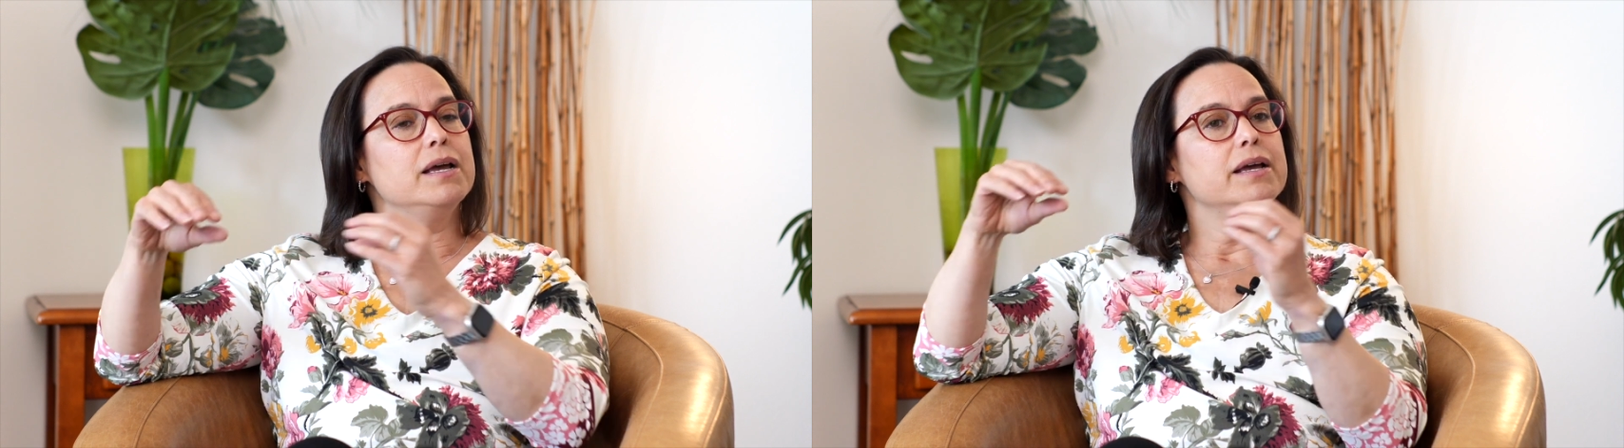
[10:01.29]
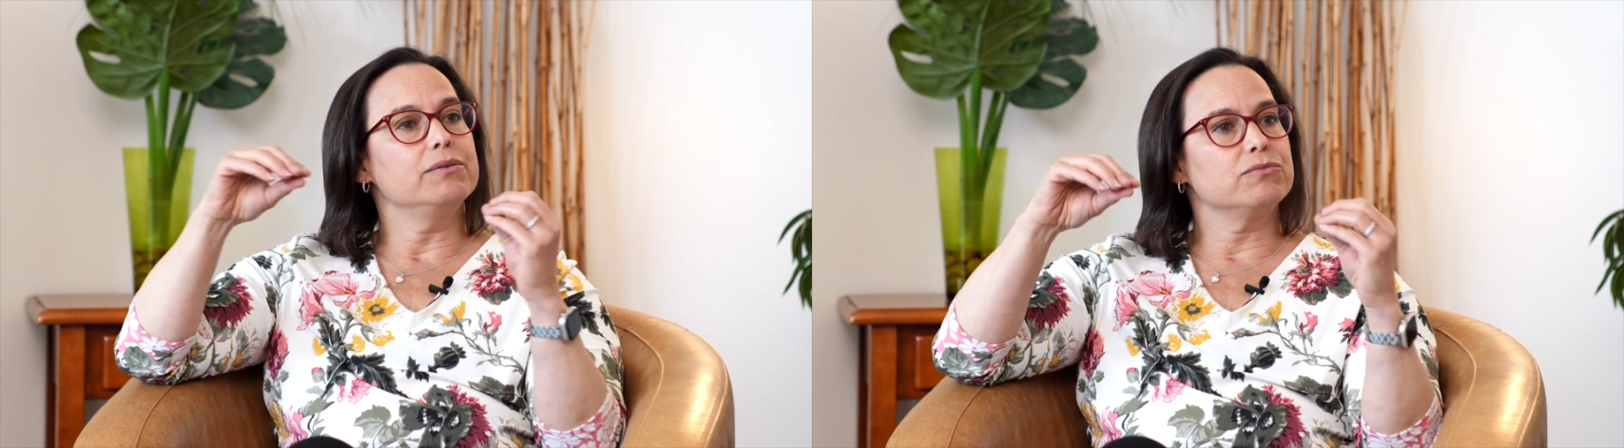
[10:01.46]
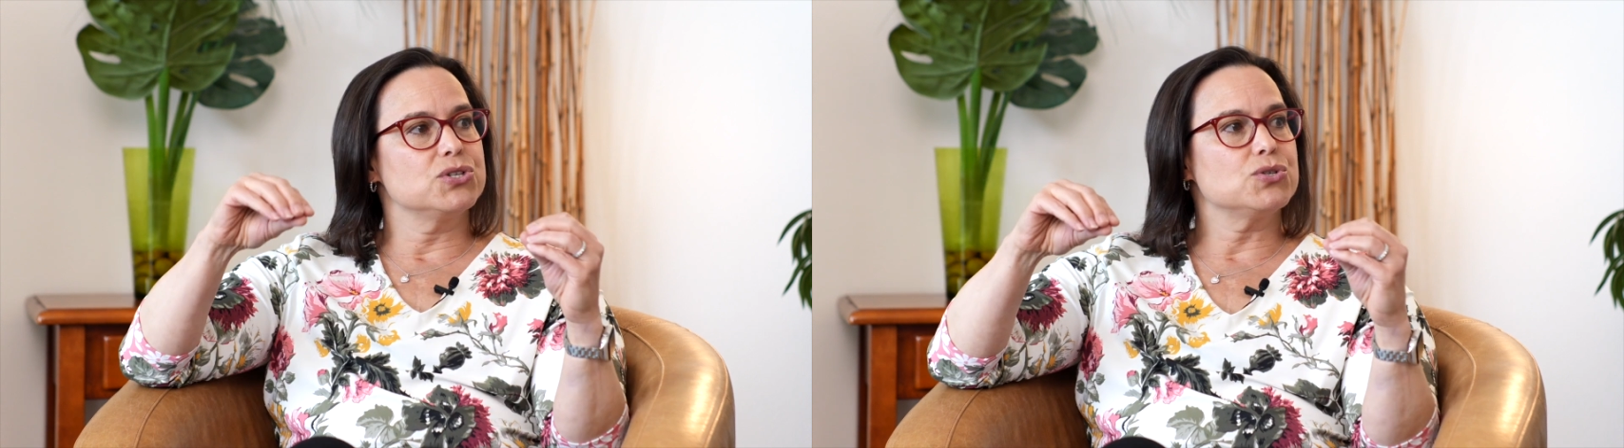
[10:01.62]

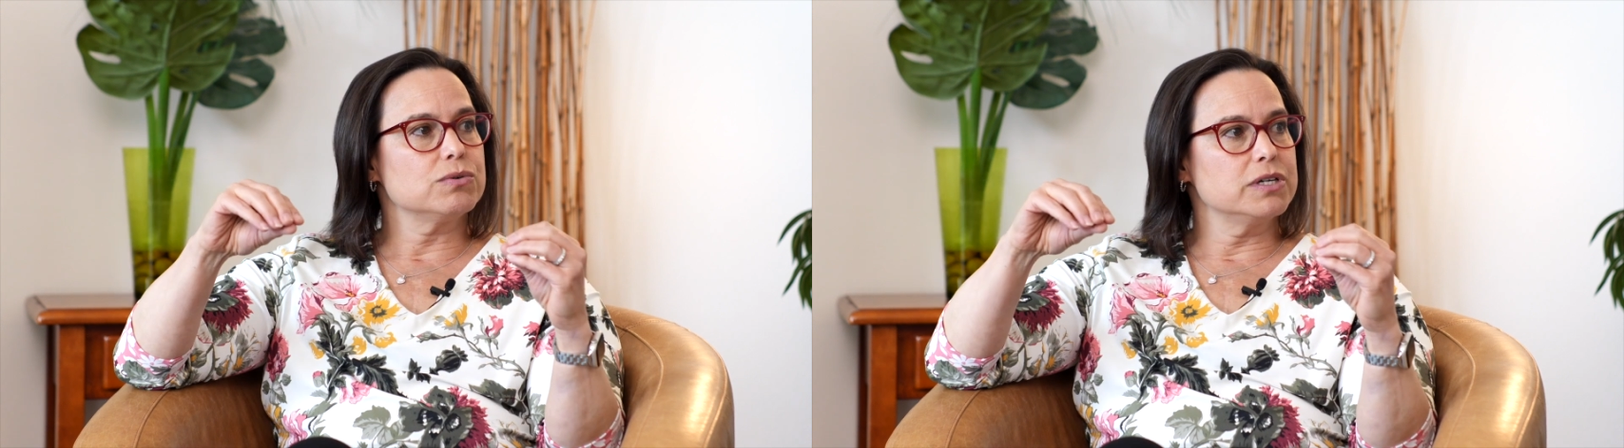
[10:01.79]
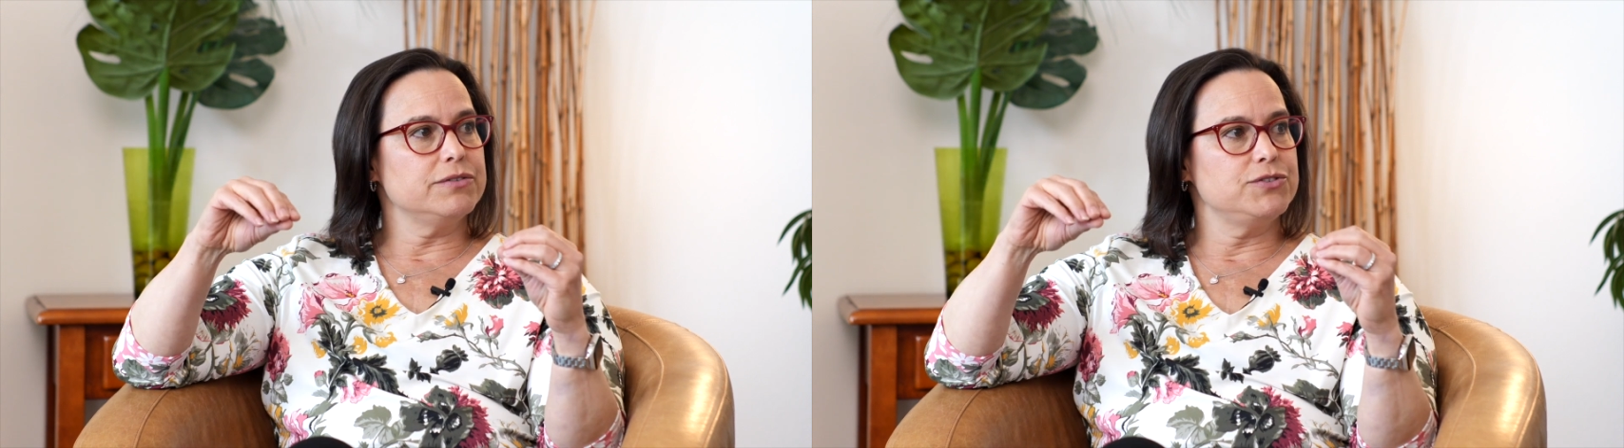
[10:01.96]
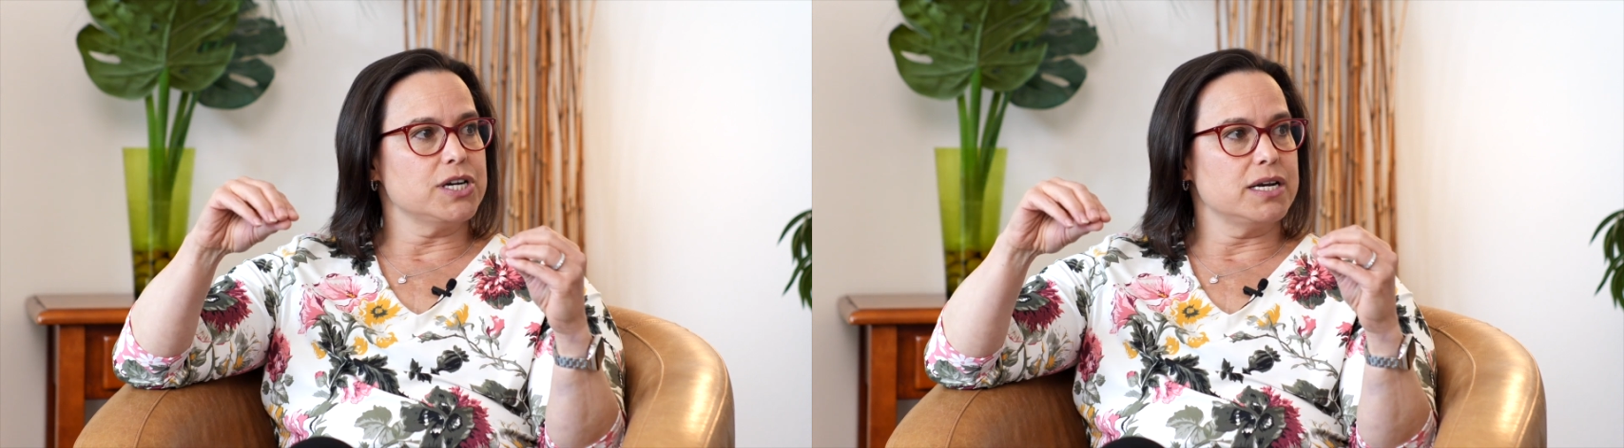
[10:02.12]
In
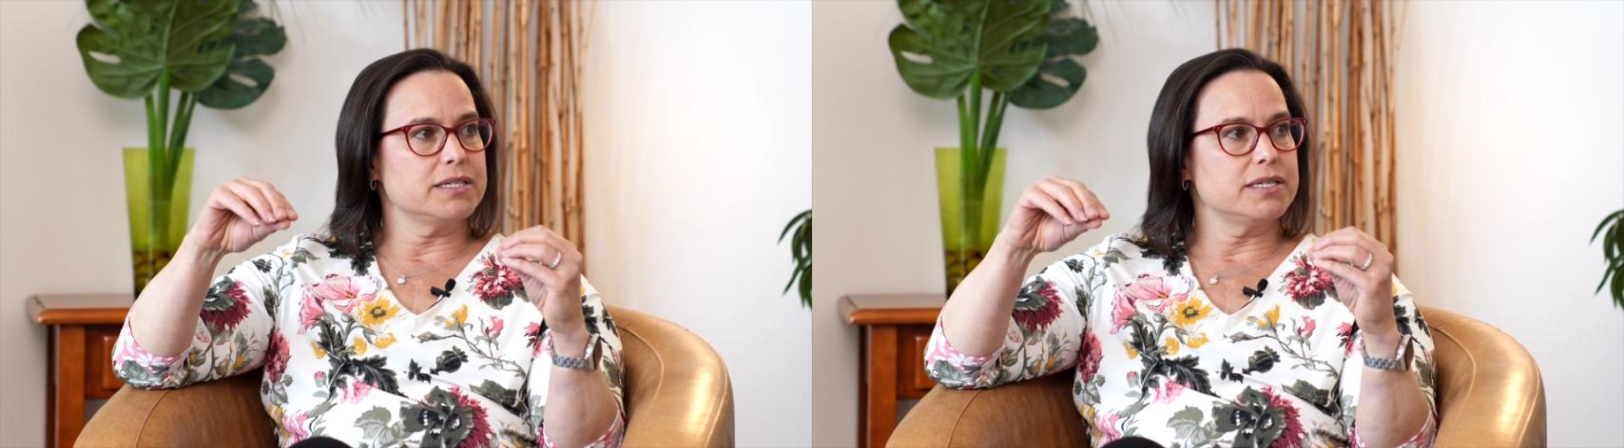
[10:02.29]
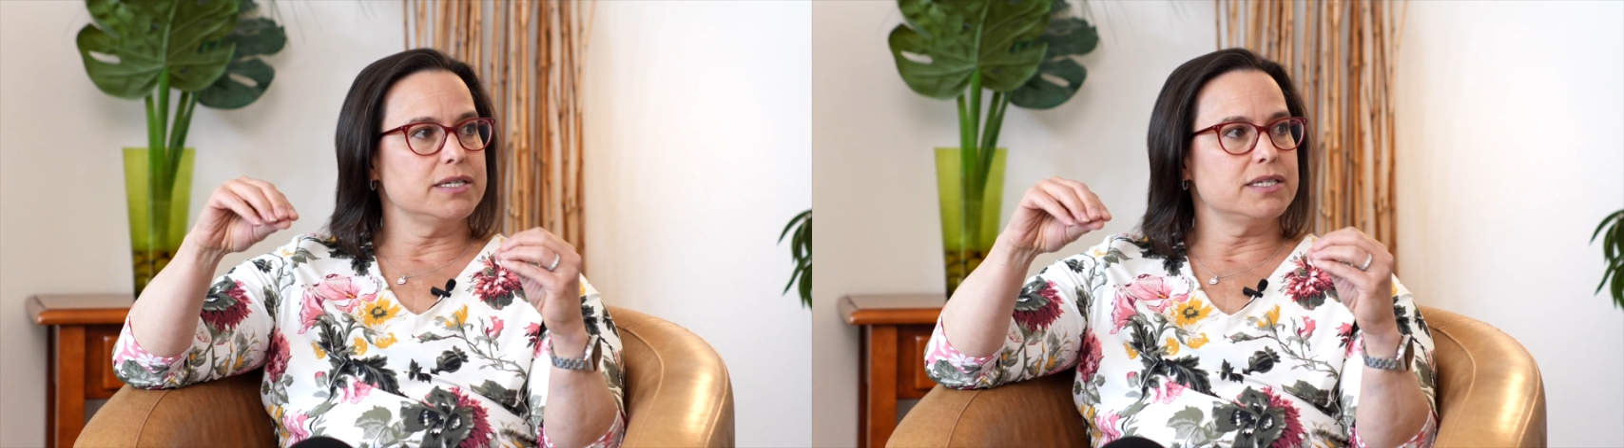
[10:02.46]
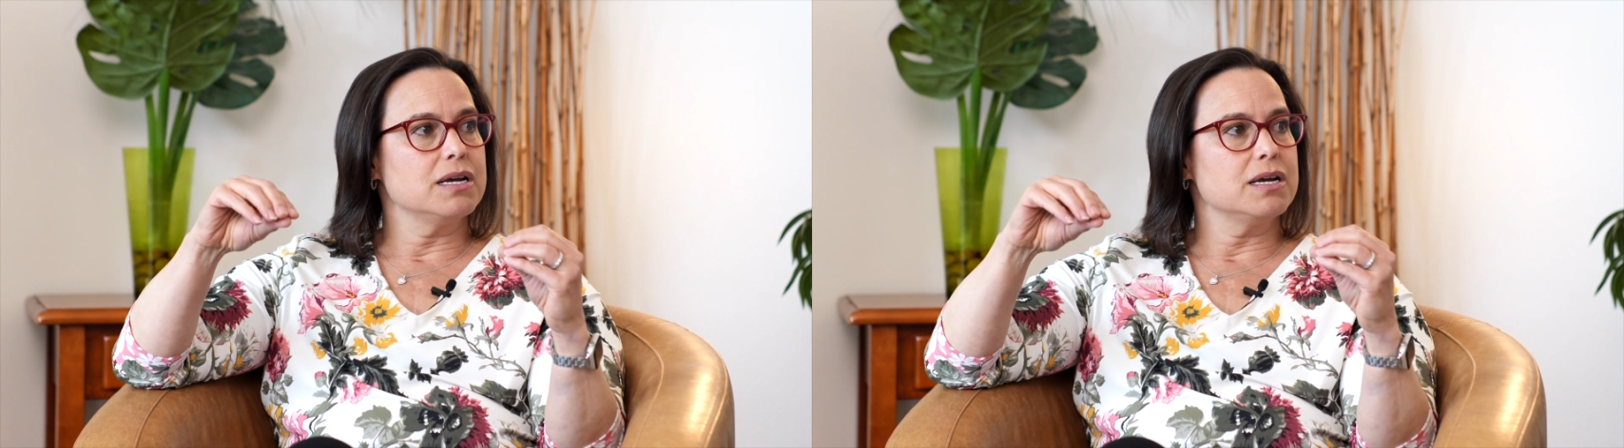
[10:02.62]
restorative justice,